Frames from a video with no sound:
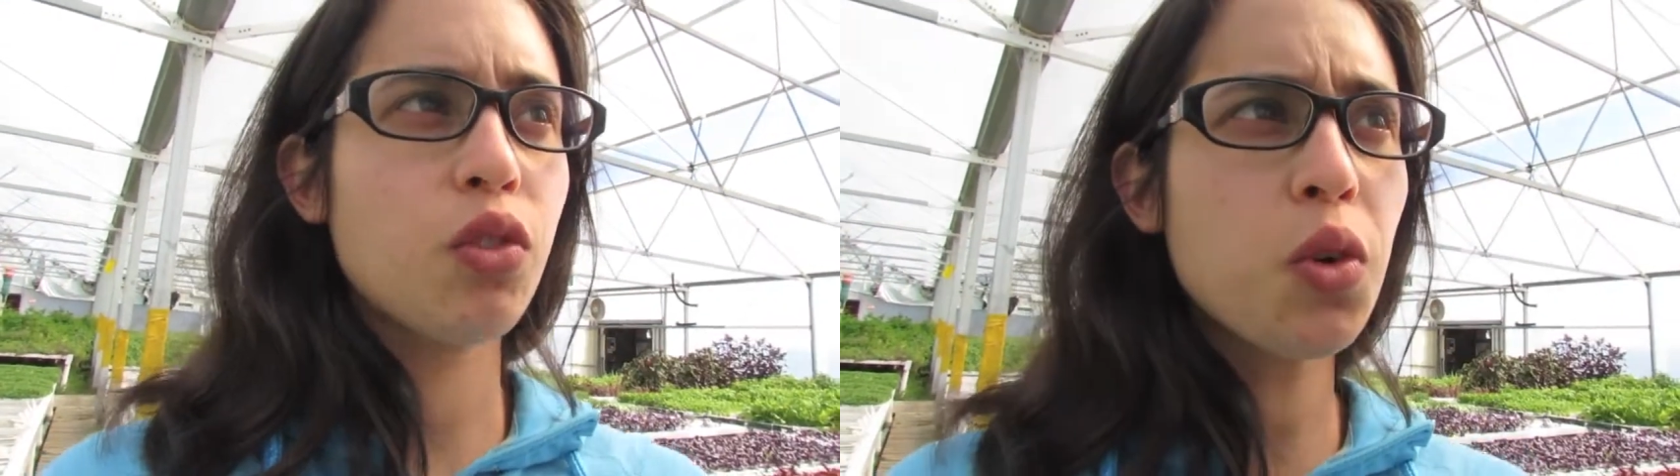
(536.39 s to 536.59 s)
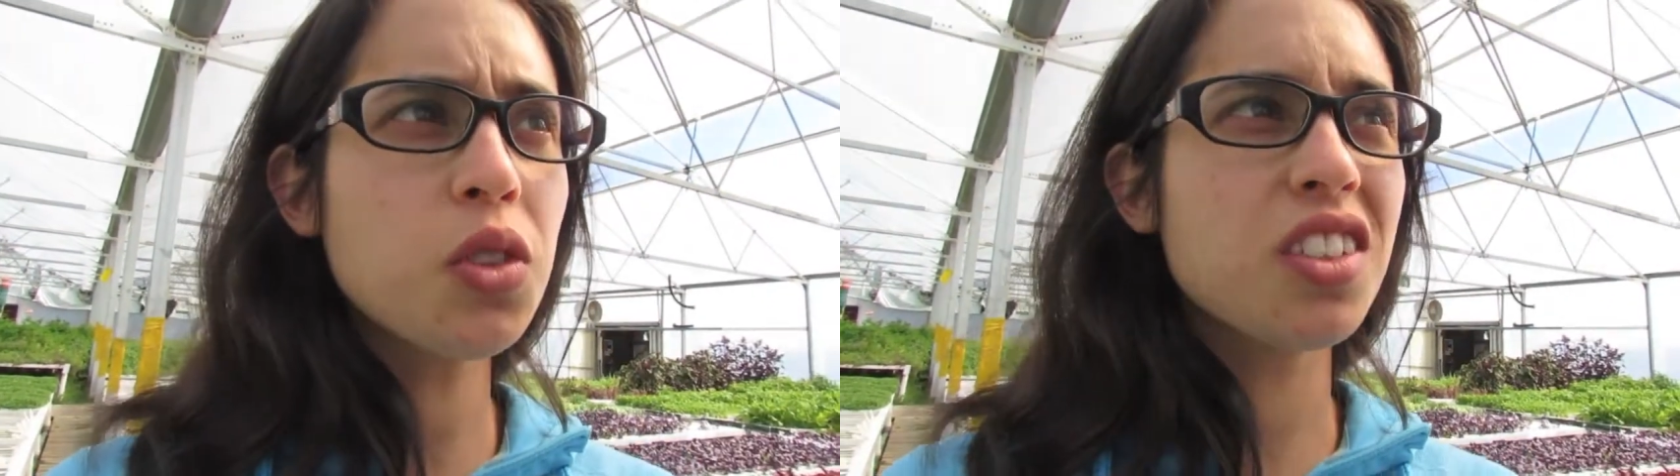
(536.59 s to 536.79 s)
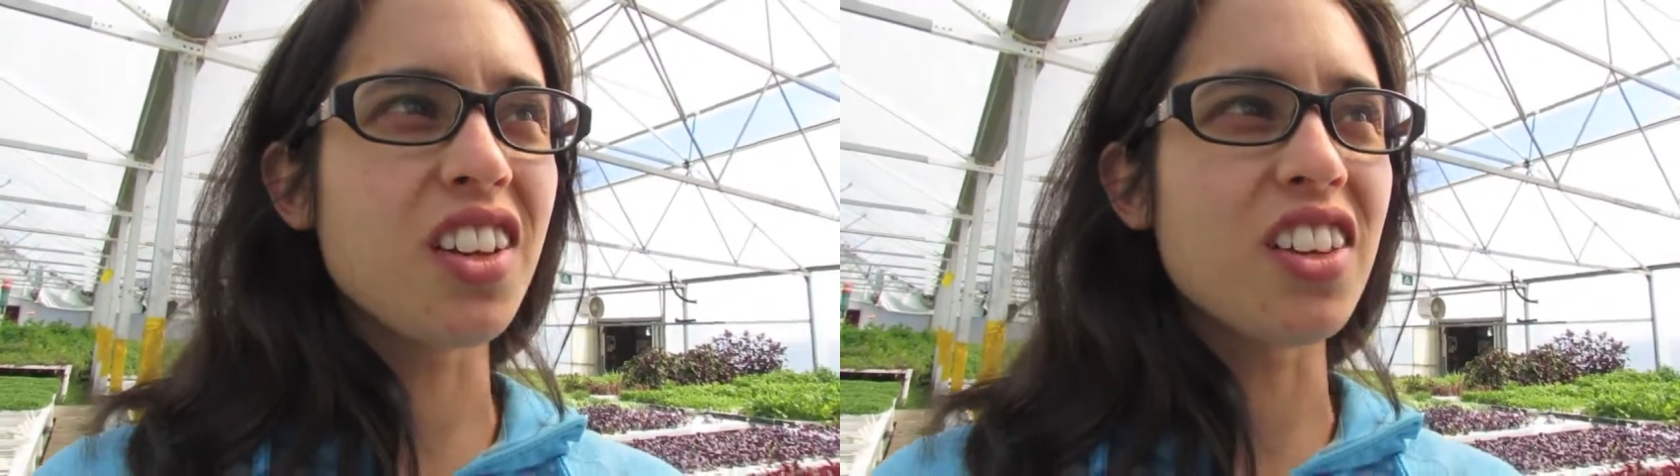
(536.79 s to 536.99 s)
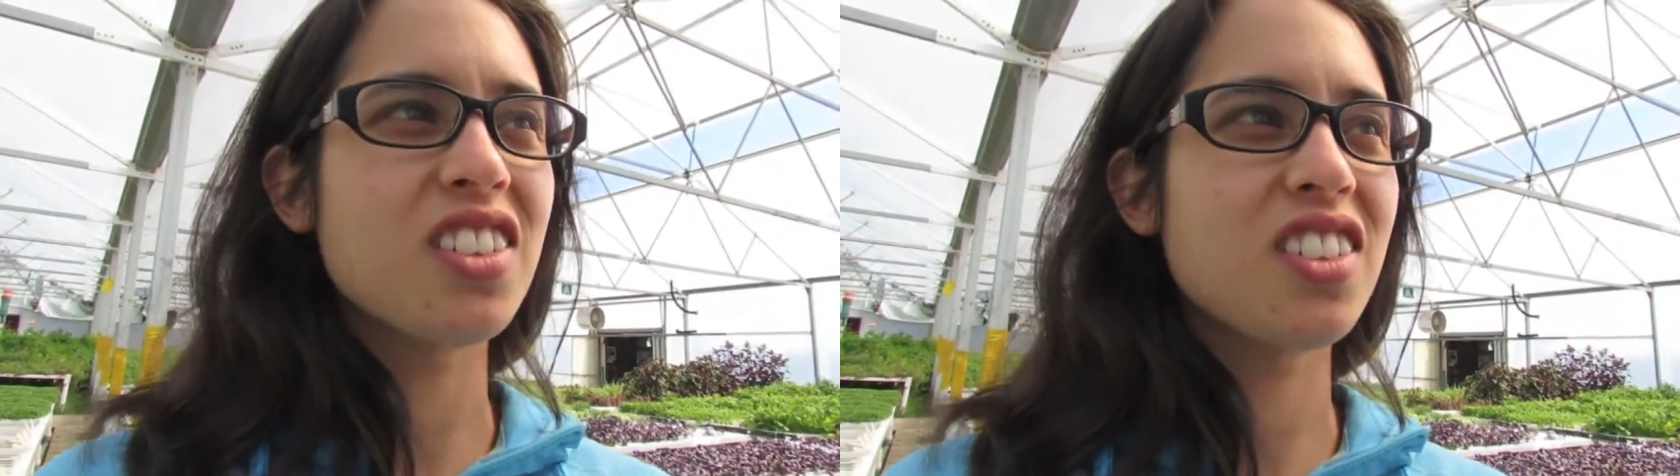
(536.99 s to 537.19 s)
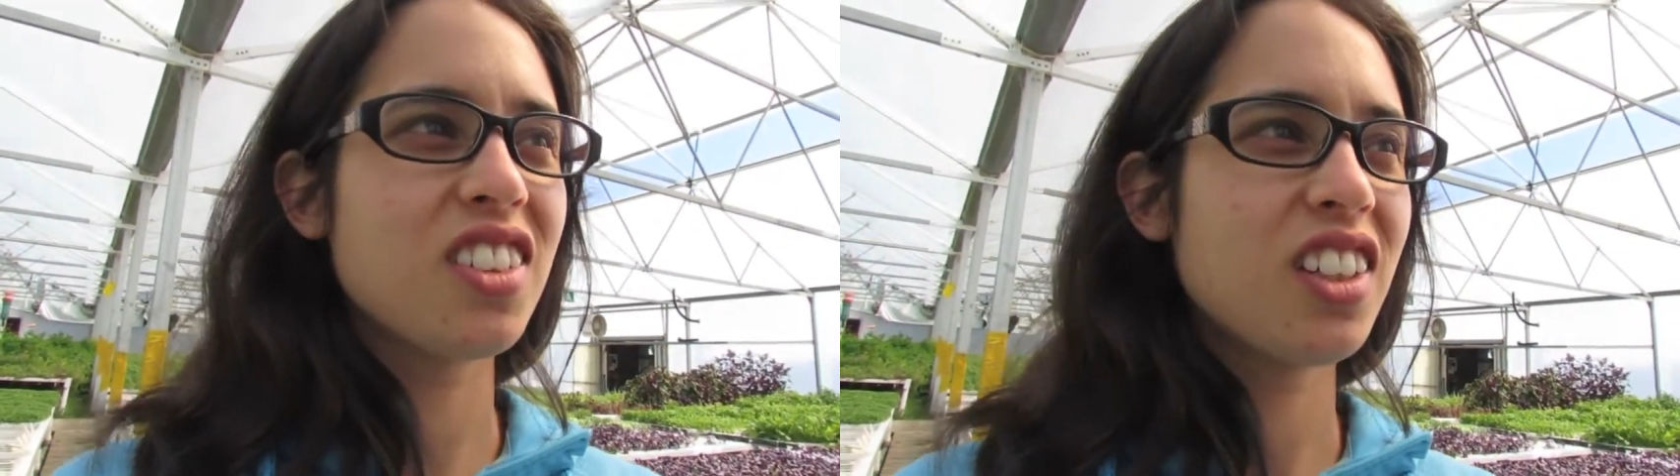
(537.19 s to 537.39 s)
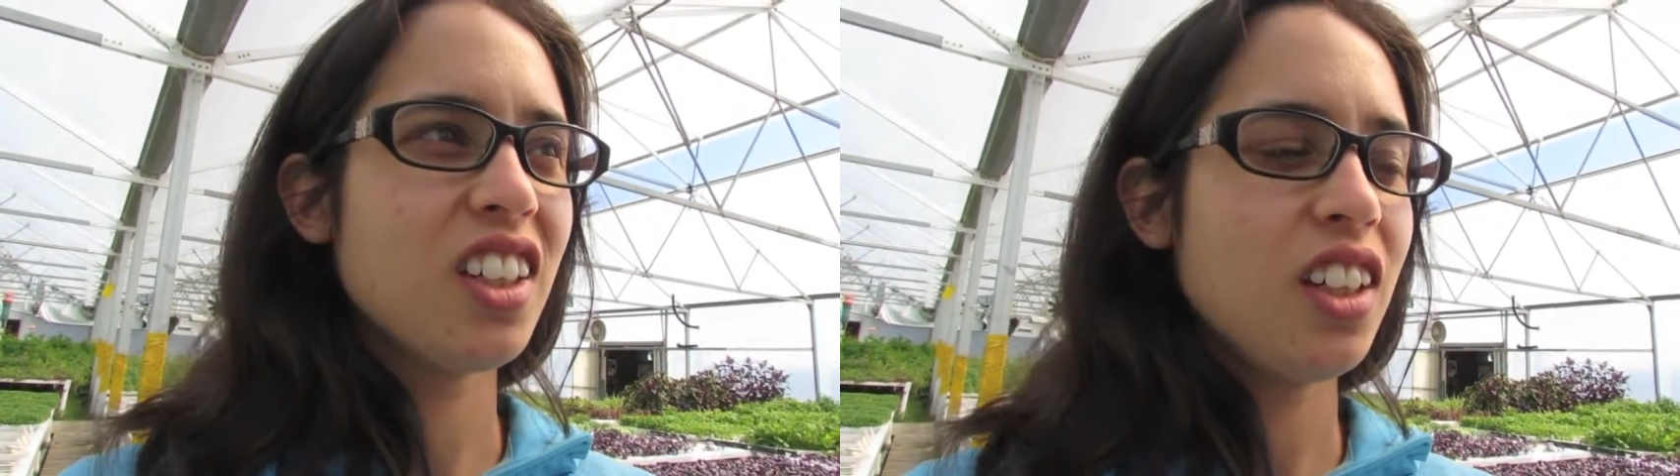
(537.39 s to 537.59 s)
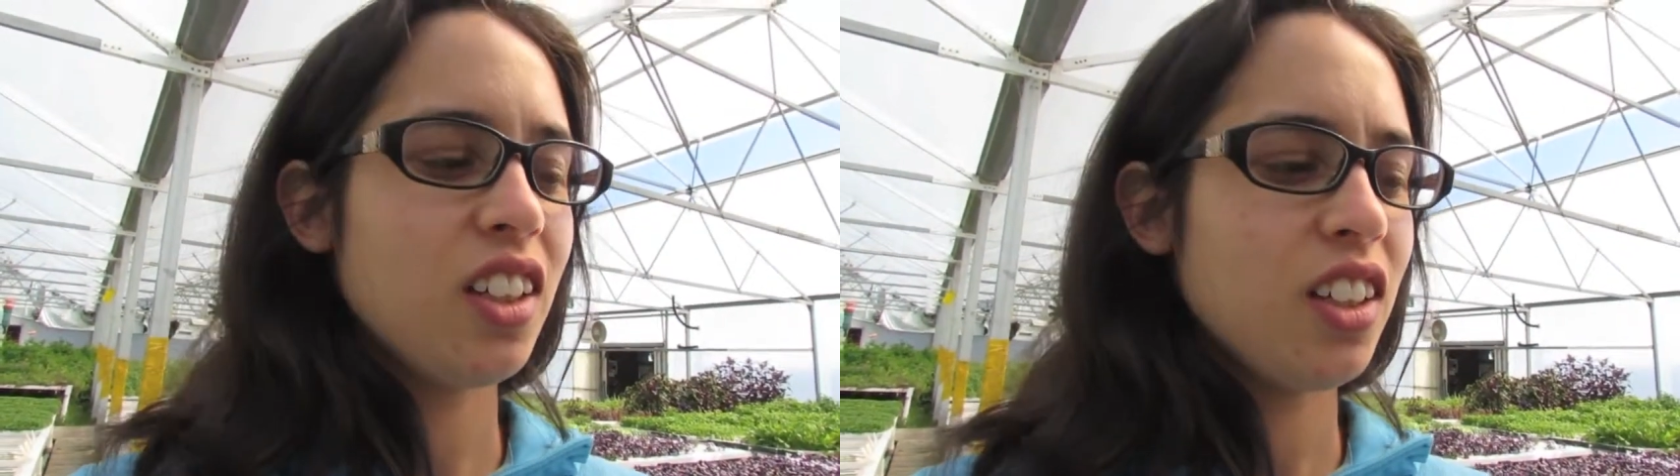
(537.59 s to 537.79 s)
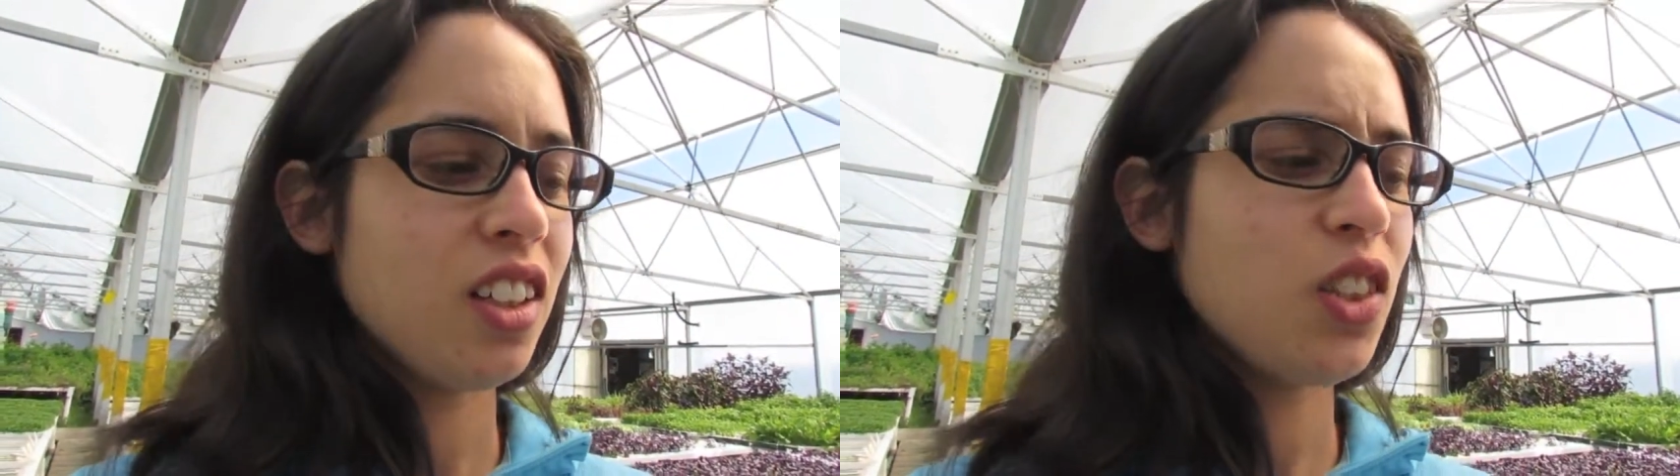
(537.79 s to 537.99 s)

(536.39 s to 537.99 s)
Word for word: Of course it does. Yeah, but like...